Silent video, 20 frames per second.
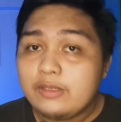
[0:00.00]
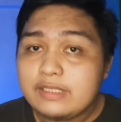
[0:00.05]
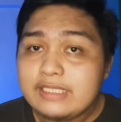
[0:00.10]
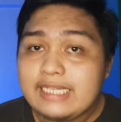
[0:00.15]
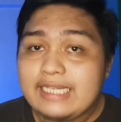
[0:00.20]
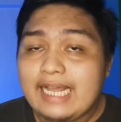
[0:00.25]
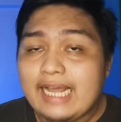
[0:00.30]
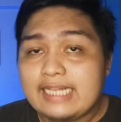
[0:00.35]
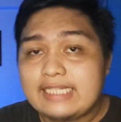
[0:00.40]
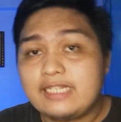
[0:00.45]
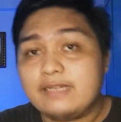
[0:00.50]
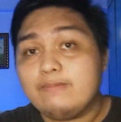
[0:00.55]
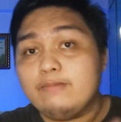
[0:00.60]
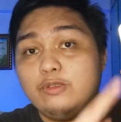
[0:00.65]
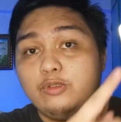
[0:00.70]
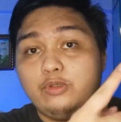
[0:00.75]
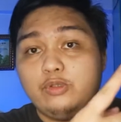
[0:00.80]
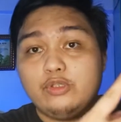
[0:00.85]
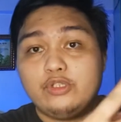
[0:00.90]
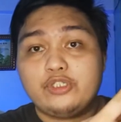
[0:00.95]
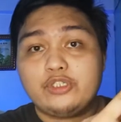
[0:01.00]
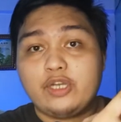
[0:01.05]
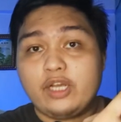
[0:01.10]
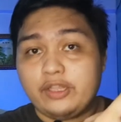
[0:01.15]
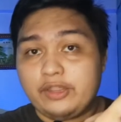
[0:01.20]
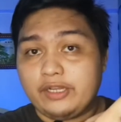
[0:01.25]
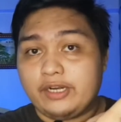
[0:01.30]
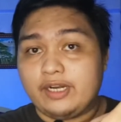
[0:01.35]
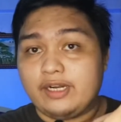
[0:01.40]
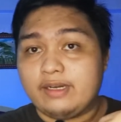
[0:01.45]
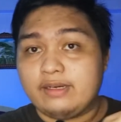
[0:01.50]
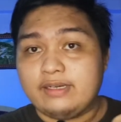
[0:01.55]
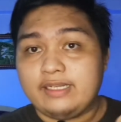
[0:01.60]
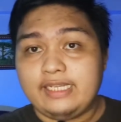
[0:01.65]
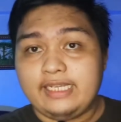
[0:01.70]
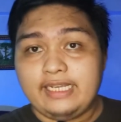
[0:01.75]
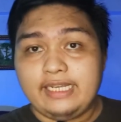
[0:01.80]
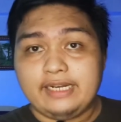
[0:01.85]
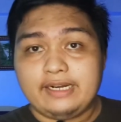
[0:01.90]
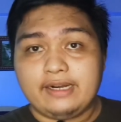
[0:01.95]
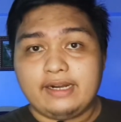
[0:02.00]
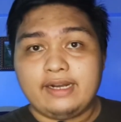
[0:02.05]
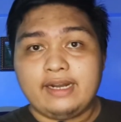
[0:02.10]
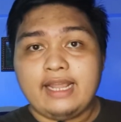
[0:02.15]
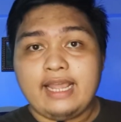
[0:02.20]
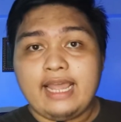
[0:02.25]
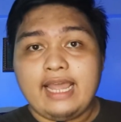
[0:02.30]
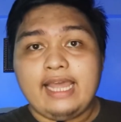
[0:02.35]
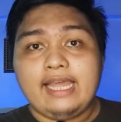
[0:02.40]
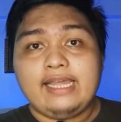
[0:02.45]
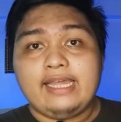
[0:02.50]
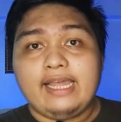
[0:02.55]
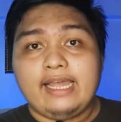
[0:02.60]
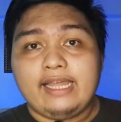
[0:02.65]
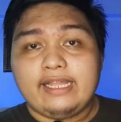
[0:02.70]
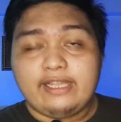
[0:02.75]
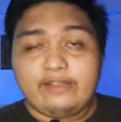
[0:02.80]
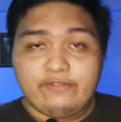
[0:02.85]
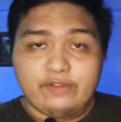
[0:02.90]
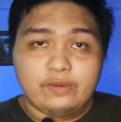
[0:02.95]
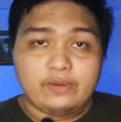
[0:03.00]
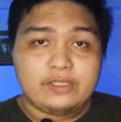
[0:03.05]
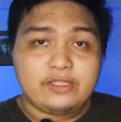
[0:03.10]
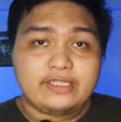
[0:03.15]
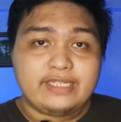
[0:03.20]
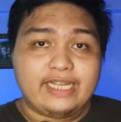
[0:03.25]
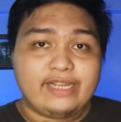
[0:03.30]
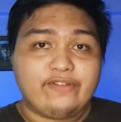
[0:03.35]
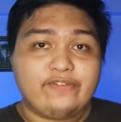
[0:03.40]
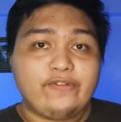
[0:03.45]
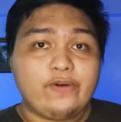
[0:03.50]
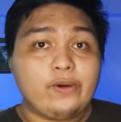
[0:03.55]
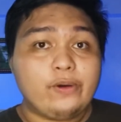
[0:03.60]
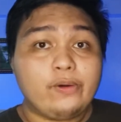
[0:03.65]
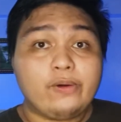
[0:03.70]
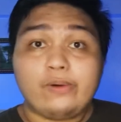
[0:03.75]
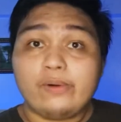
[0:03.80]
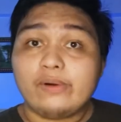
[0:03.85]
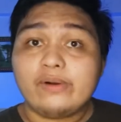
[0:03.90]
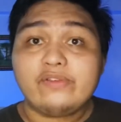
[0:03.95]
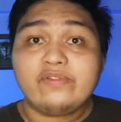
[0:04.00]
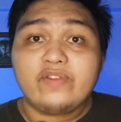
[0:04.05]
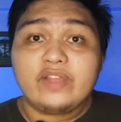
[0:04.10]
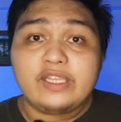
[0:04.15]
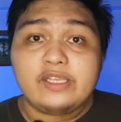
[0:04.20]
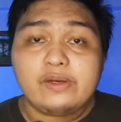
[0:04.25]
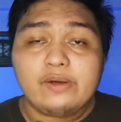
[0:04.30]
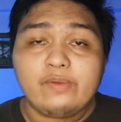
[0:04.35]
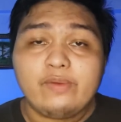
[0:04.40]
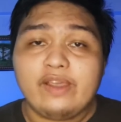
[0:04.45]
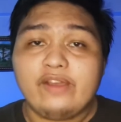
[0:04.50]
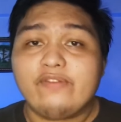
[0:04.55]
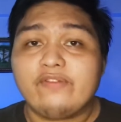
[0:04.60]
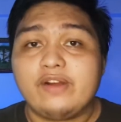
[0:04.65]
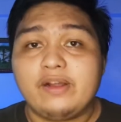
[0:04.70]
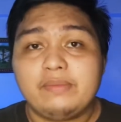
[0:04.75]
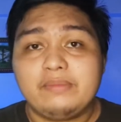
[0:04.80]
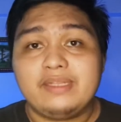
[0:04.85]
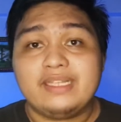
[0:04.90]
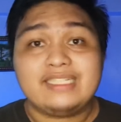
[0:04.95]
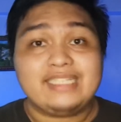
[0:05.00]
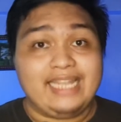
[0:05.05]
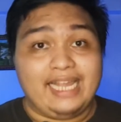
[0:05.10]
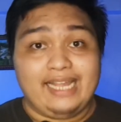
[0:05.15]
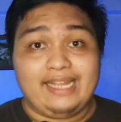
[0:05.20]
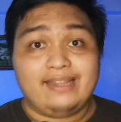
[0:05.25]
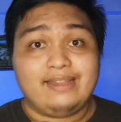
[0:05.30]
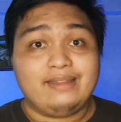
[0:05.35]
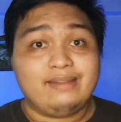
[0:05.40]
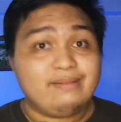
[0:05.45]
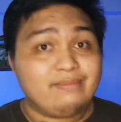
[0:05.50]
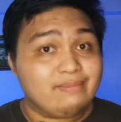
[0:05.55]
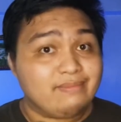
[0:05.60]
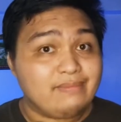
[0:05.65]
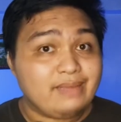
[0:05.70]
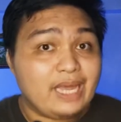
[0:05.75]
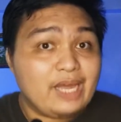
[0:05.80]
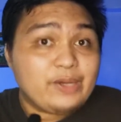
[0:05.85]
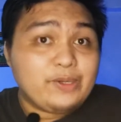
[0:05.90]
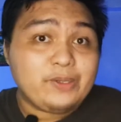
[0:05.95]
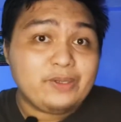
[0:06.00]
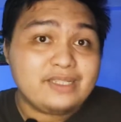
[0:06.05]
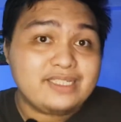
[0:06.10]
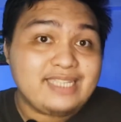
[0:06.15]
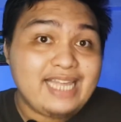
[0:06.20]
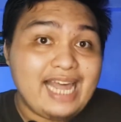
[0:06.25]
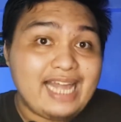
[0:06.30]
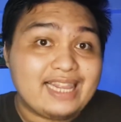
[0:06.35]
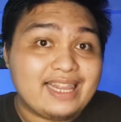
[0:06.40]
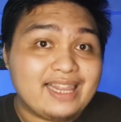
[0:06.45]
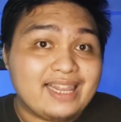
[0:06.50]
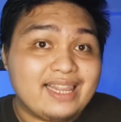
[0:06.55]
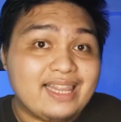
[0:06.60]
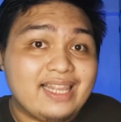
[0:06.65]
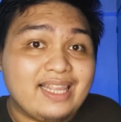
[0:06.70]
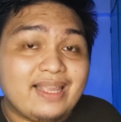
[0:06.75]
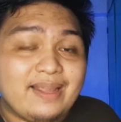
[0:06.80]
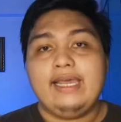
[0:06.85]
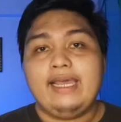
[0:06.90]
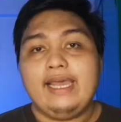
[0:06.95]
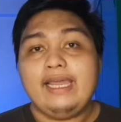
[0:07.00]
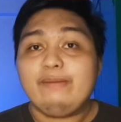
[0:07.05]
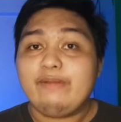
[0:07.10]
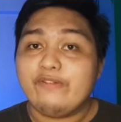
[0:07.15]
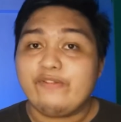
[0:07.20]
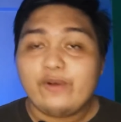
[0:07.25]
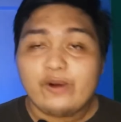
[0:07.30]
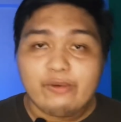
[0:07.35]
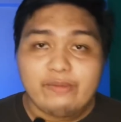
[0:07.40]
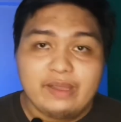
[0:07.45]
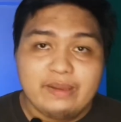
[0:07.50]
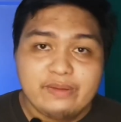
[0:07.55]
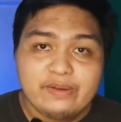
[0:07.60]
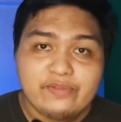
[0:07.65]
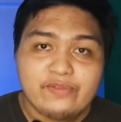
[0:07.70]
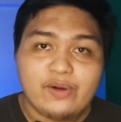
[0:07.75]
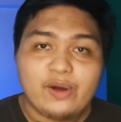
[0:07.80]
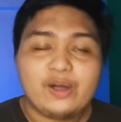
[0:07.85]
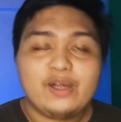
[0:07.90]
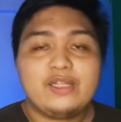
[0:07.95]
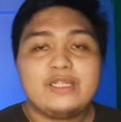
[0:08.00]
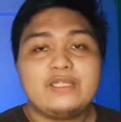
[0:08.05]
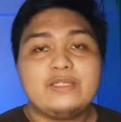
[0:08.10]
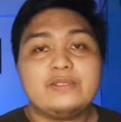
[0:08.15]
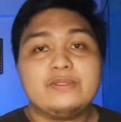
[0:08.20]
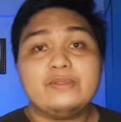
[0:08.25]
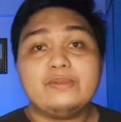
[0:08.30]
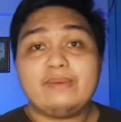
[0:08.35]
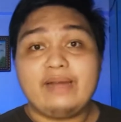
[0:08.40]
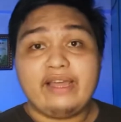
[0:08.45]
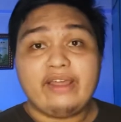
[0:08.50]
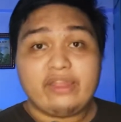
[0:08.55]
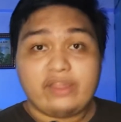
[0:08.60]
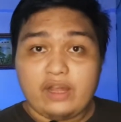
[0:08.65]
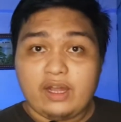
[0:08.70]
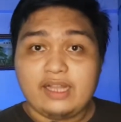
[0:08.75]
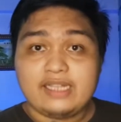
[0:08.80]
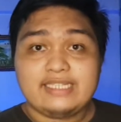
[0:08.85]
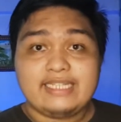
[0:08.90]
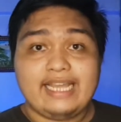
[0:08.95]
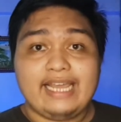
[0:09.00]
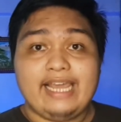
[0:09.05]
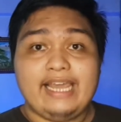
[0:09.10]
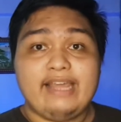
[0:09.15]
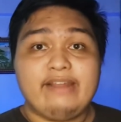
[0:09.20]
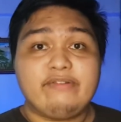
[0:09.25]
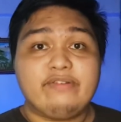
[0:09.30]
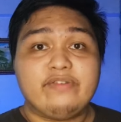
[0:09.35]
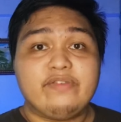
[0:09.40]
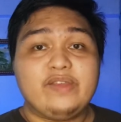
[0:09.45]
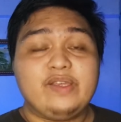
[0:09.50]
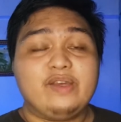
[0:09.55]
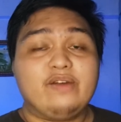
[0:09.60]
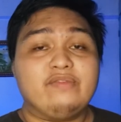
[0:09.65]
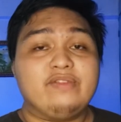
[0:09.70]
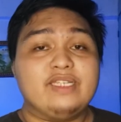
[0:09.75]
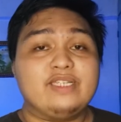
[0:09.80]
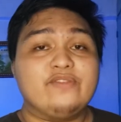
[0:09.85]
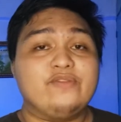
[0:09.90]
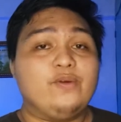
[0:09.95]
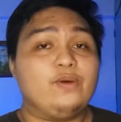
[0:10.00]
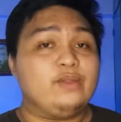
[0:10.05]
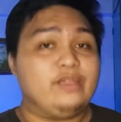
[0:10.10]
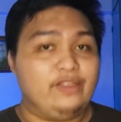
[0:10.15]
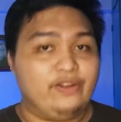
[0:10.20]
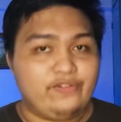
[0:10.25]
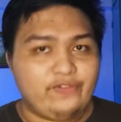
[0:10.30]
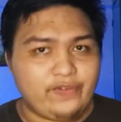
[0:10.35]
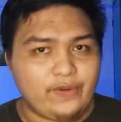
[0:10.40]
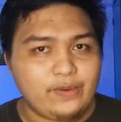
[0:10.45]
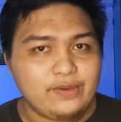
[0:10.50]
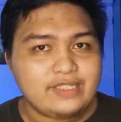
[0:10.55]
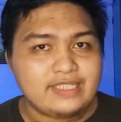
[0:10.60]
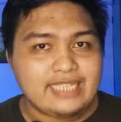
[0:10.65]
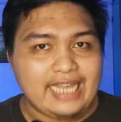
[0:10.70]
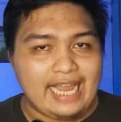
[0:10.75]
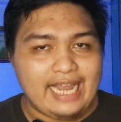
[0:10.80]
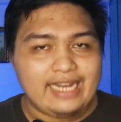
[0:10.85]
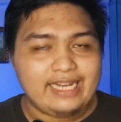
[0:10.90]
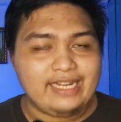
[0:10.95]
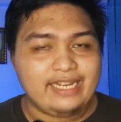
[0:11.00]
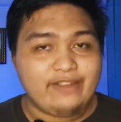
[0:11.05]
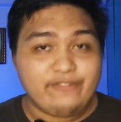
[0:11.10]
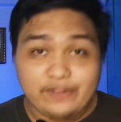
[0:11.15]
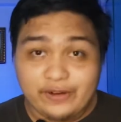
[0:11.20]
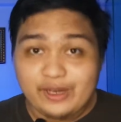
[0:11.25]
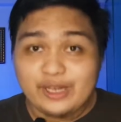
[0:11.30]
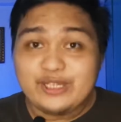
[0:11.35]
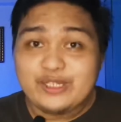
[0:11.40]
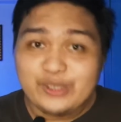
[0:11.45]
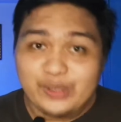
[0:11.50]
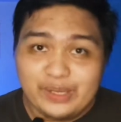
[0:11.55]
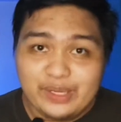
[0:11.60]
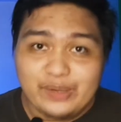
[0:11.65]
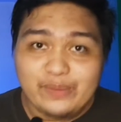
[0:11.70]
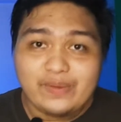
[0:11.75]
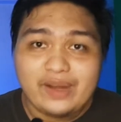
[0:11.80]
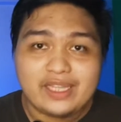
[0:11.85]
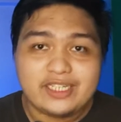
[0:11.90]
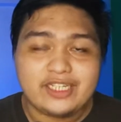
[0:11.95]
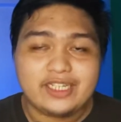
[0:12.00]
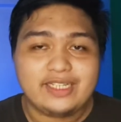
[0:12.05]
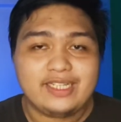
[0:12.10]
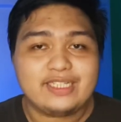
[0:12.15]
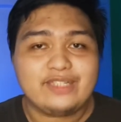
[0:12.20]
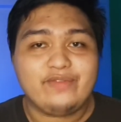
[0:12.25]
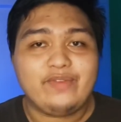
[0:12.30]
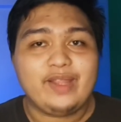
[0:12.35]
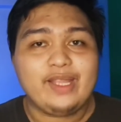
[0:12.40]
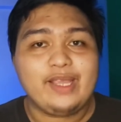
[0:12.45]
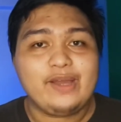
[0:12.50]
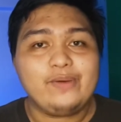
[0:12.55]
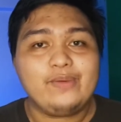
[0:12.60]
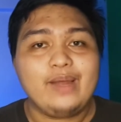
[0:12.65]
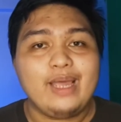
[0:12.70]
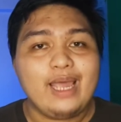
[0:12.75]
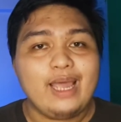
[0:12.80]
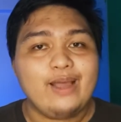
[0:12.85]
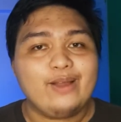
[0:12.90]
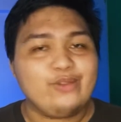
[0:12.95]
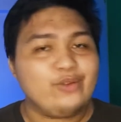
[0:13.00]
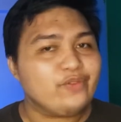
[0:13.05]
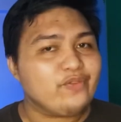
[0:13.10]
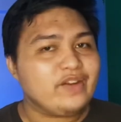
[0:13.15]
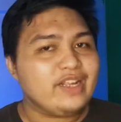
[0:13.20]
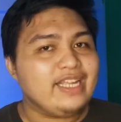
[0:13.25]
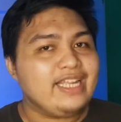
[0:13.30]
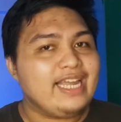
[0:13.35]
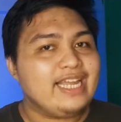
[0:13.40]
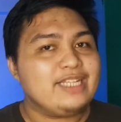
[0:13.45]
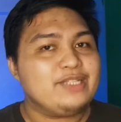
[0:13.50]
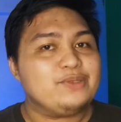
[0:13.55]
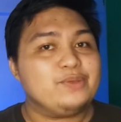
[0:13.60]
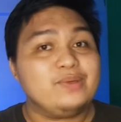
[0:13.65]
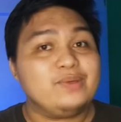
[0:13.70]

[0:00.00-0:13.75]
use it as a Bluetooth shutter here if you want to take a photo or video away from the stand. How cool is that? And before we move on to my thoughts and review of this folding phone stand, if you're enjoying watching this video, don't forget